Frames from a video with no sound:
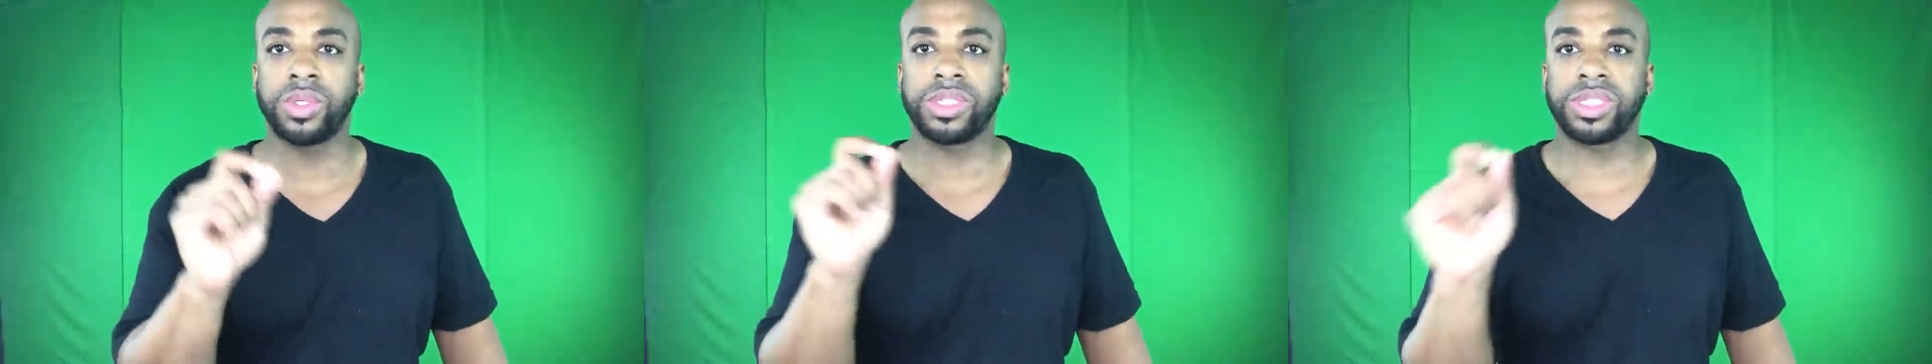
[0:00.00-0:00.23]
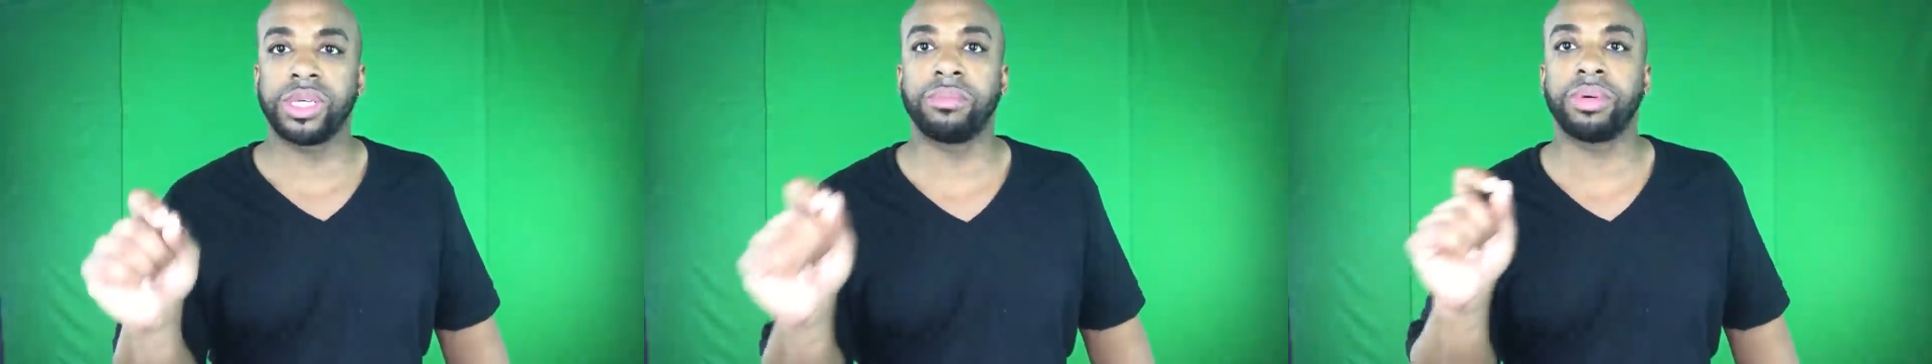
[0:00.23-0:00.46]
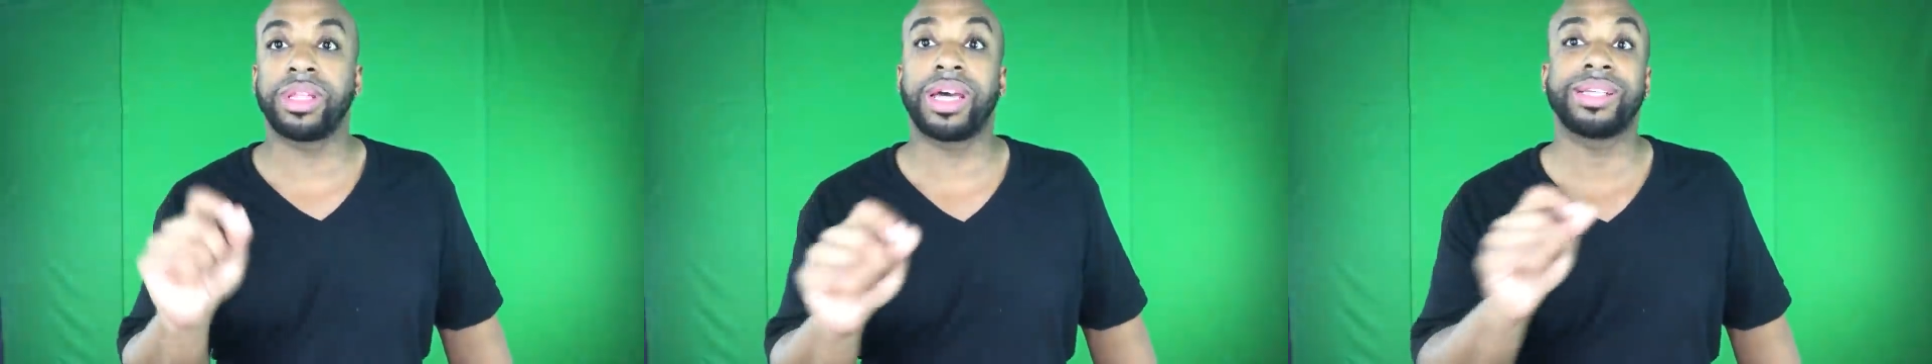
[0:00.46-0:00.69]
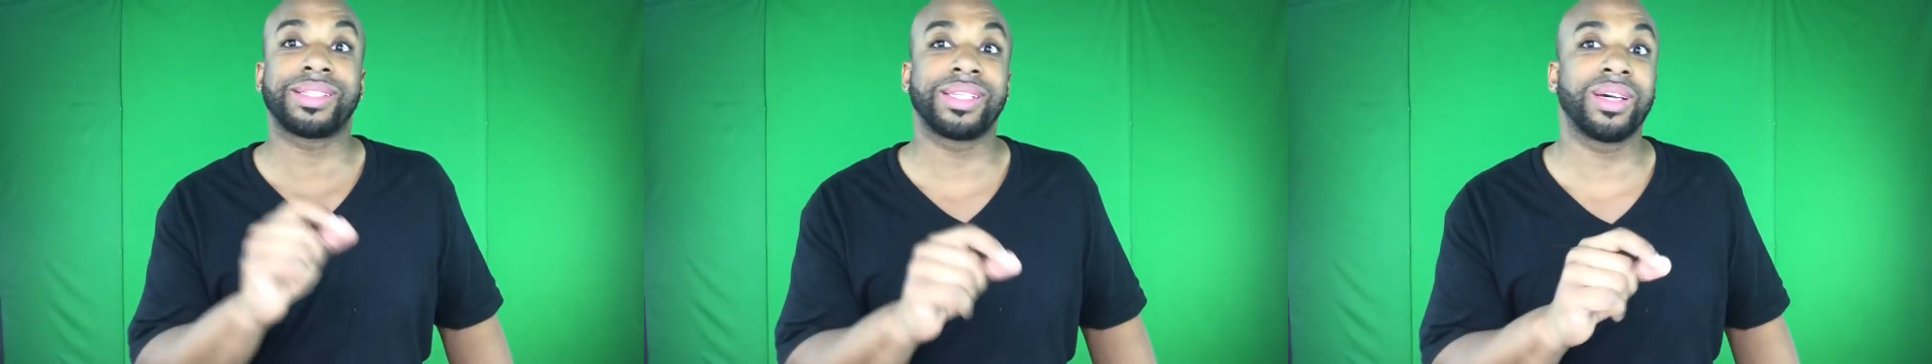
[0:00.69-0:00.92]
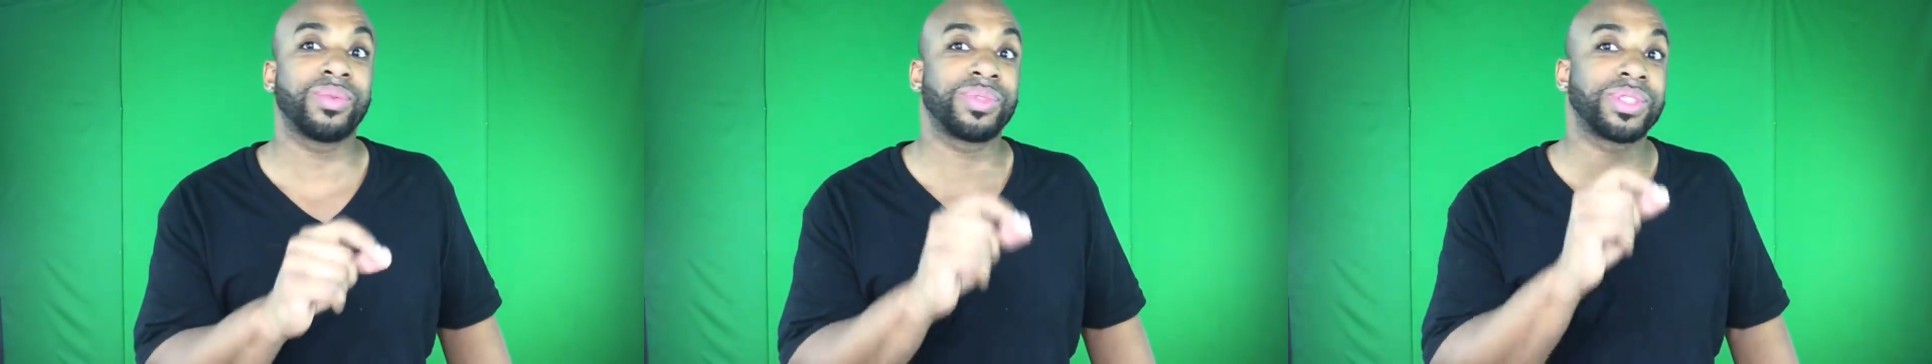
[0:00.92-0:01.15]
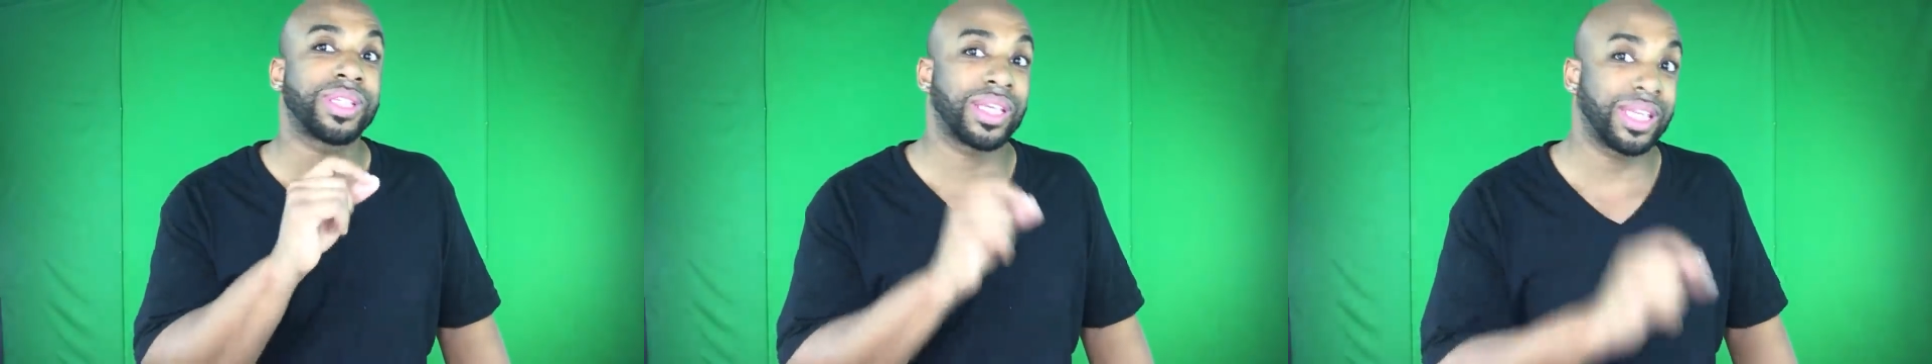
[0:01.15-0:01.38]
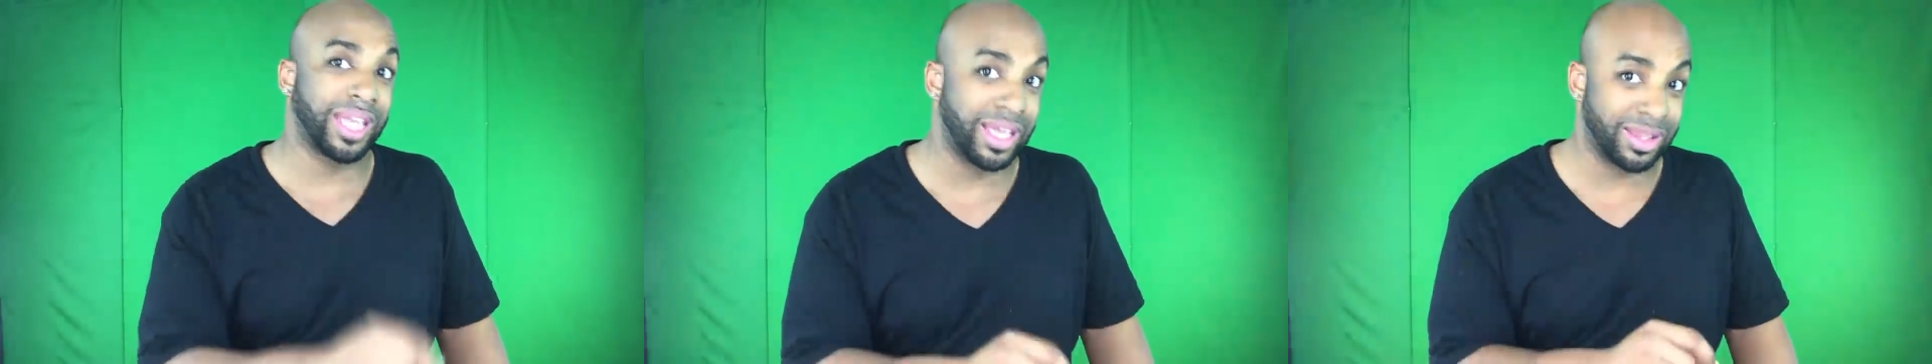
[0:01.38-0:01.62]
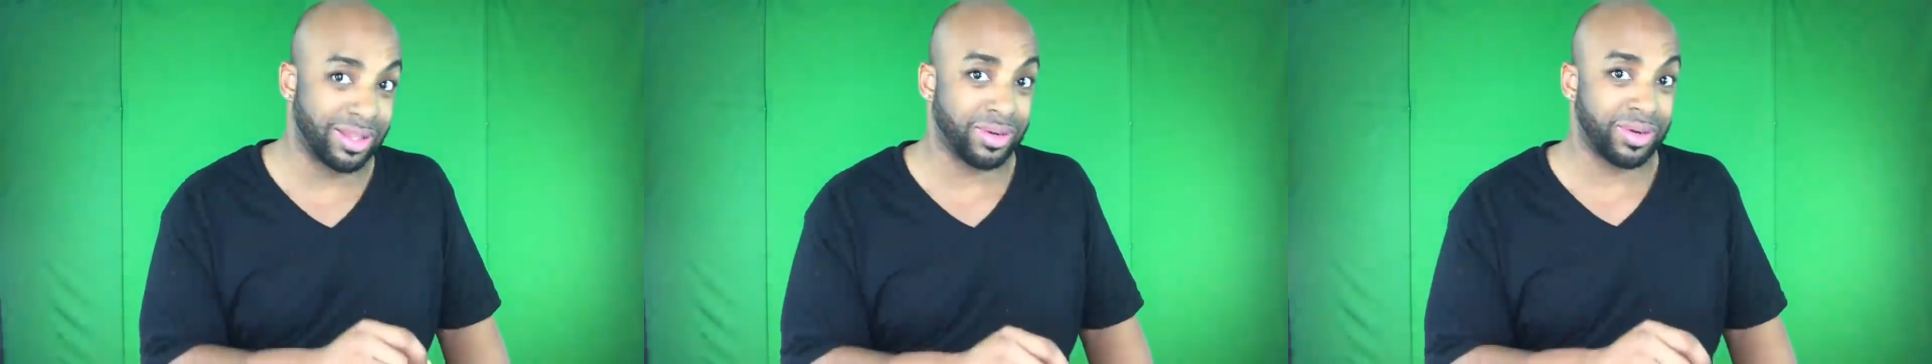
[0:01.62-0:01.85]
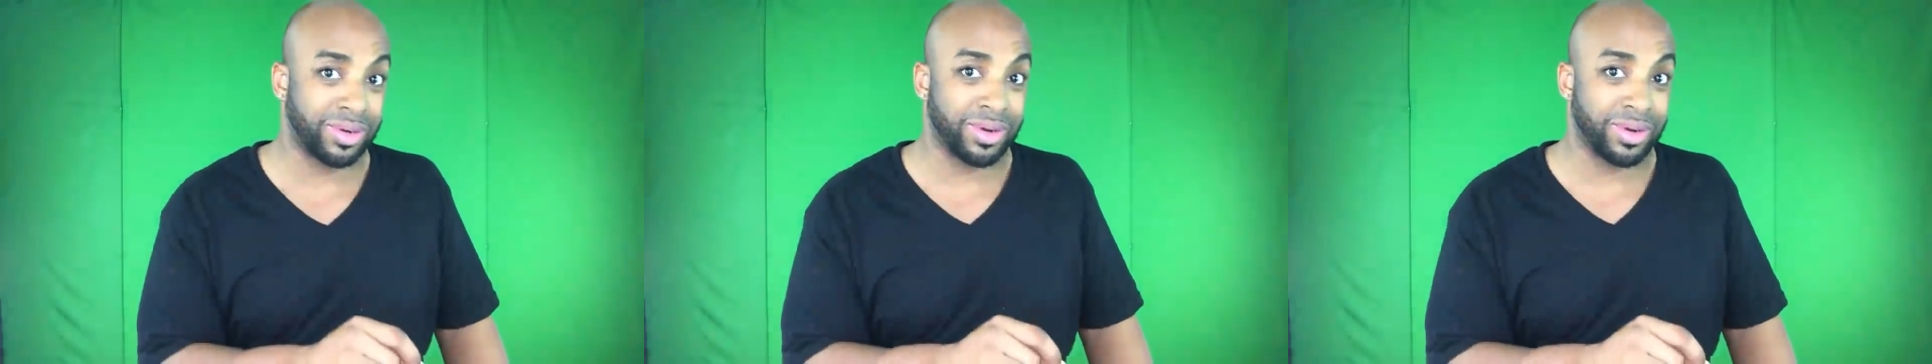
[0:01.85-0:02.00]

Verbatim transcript: assemble thyself together.